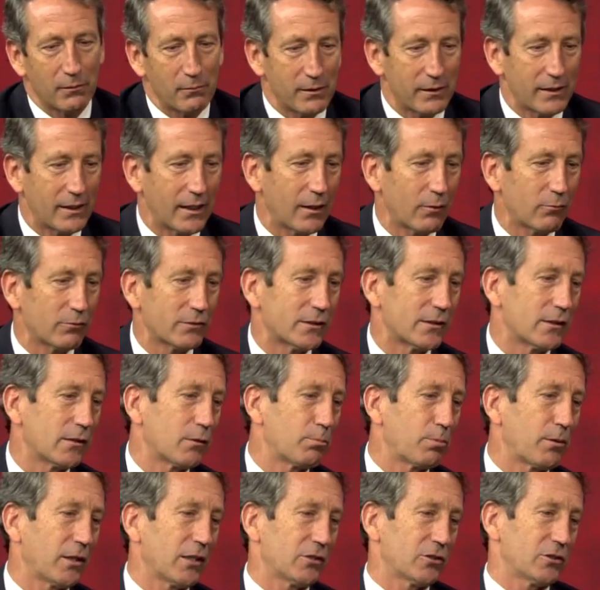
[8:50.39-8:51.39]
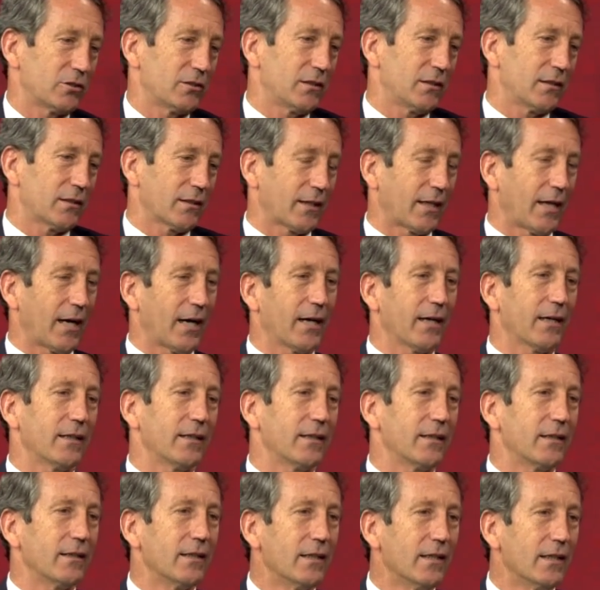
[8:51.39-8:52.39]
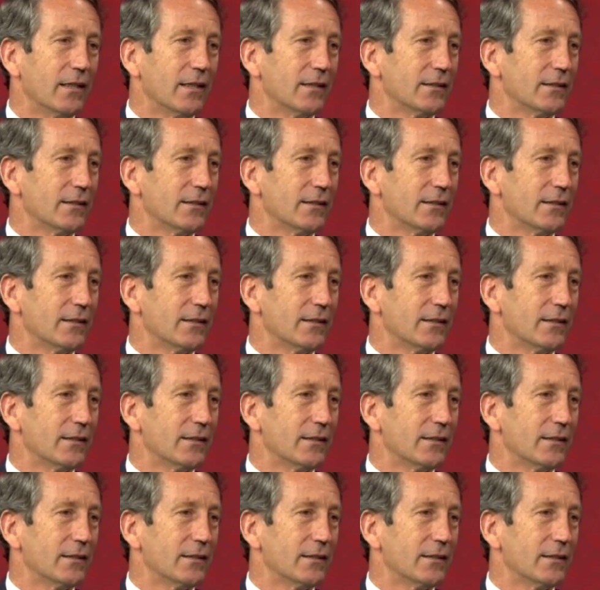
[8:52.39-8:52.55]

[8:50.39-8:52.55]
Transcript: My dad was a Depression era guy, and he yeah.